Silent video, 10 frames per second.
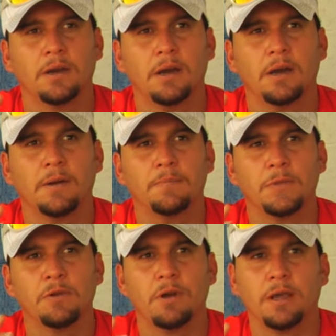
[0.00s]

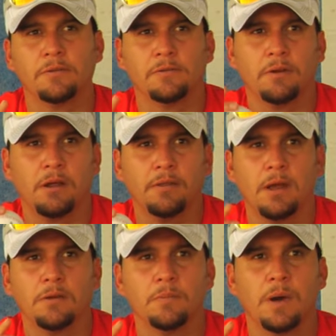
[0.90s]
Um, you don't have to slow
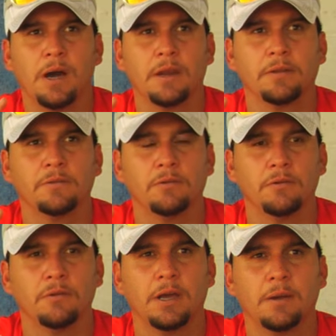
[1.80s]
down your body to
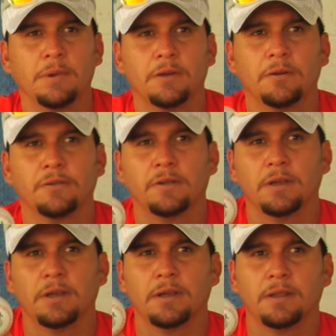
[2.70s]
do that because
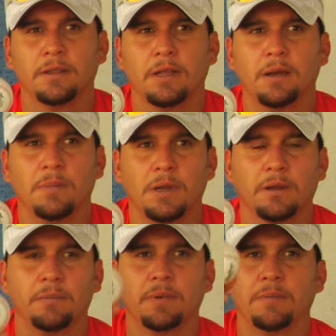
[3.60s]
that make
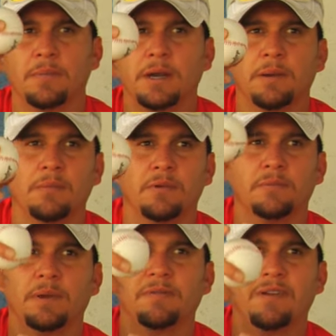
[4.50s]
breaking balls
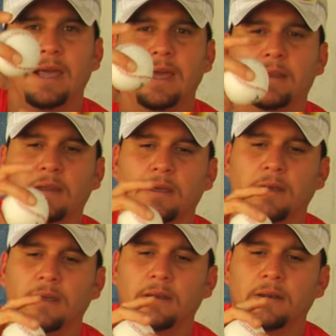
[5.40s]
be flat.
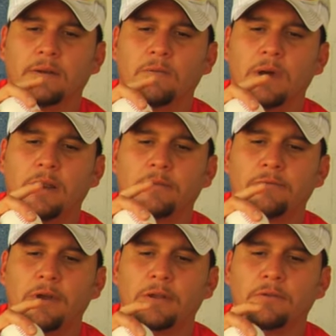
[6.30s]
And what I
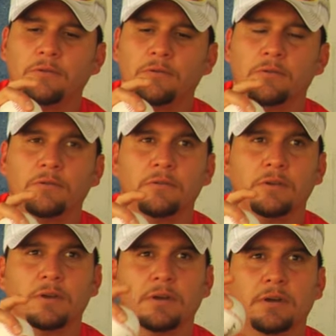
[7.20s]
try to do
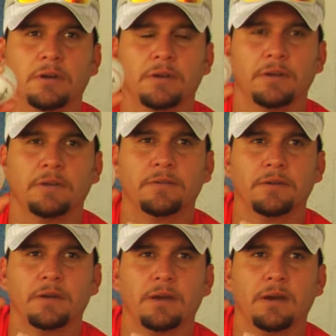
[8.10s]
is
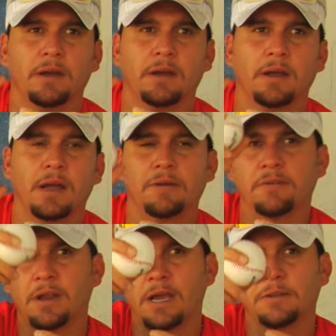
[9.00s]
uh, have
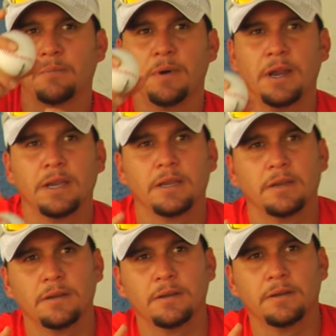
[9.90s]
a nice break,
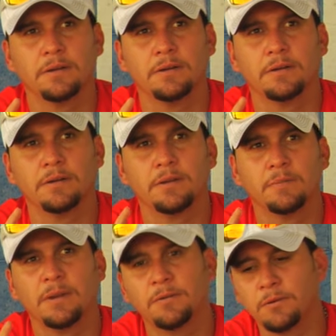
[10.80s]
you know,
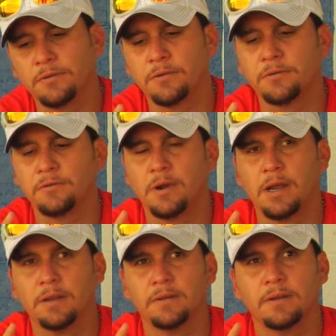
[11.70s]
especially with two
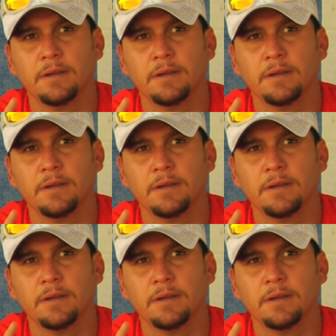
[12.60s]
strikes,